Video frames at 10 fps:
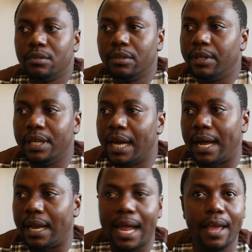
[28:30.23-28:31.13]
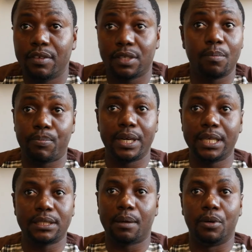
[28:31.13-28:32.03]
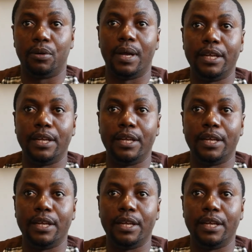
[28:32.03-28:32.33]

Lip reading: Yeah, life is unpredictable.